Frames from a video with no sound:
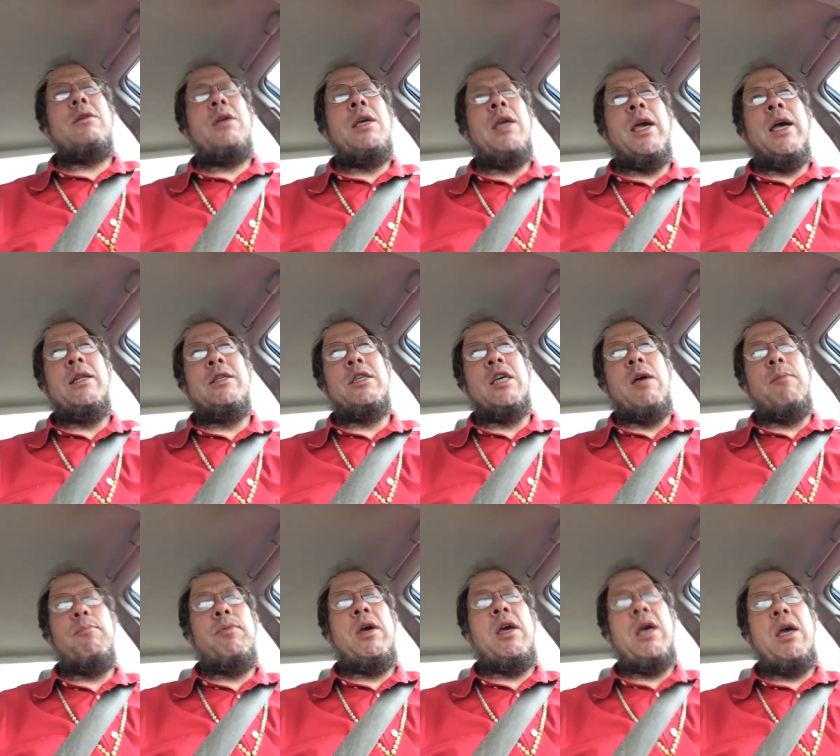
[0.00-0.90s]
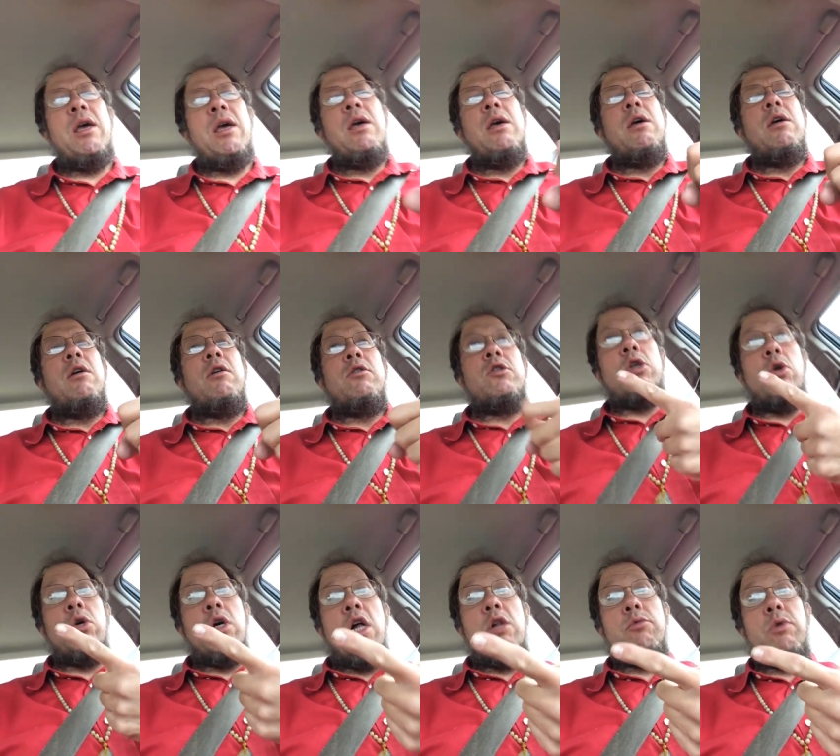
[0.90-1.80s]
he heads up a
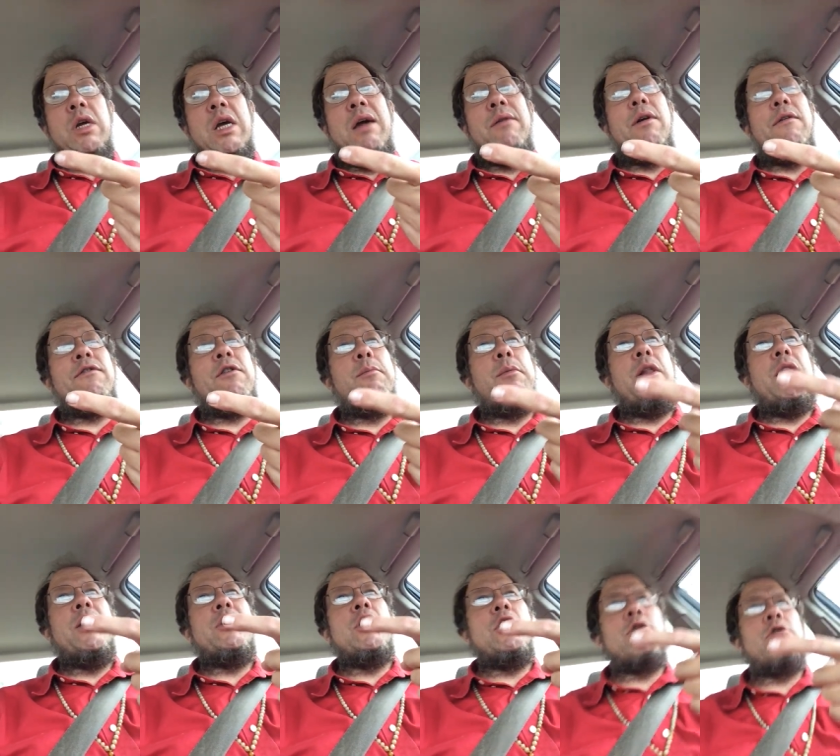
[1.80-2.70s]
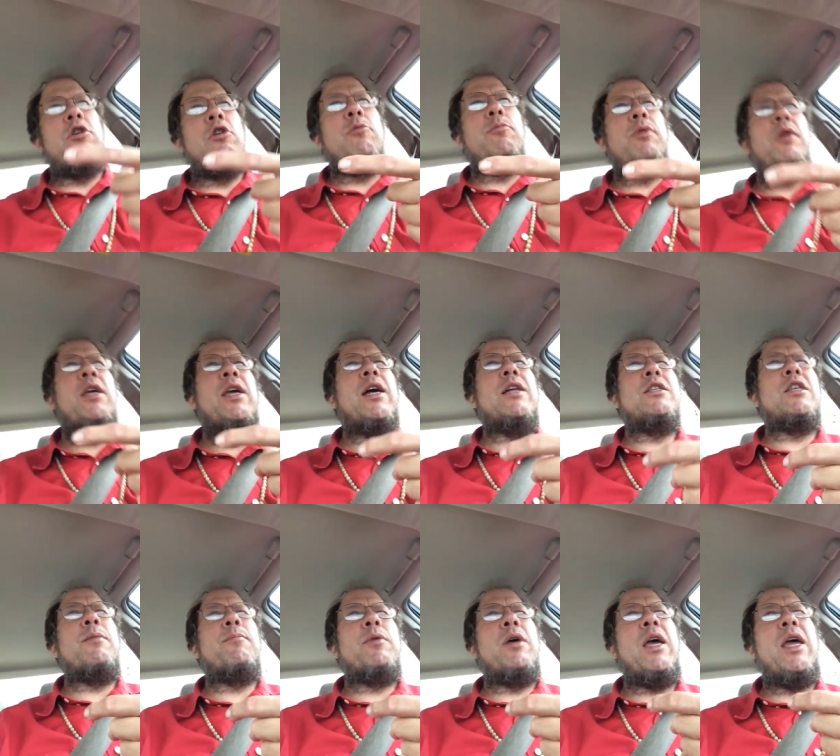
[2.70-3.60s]
so-called recovery from religion group. He
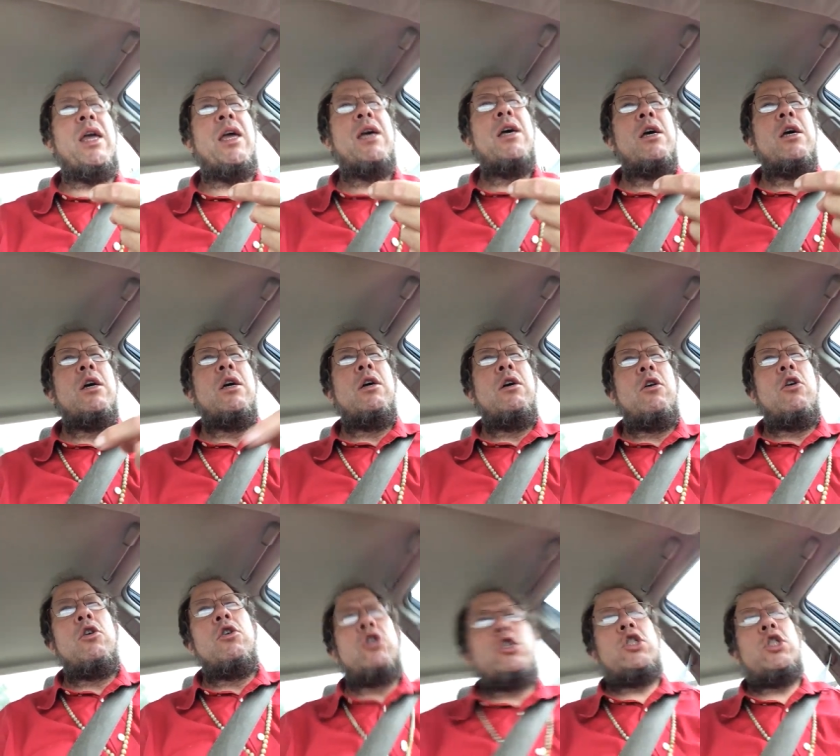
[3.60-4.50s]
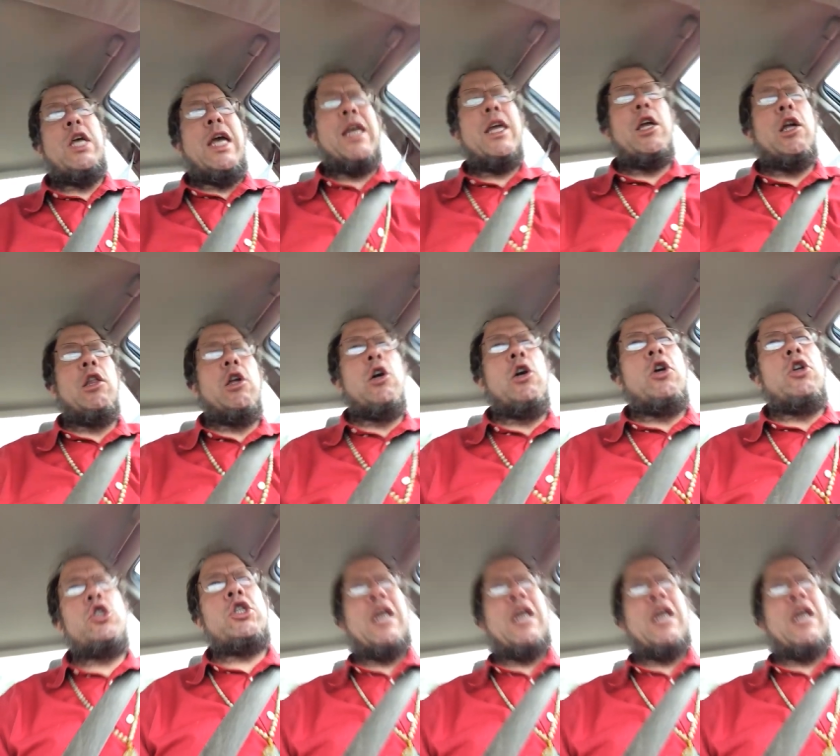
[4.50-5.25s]
heads up a secular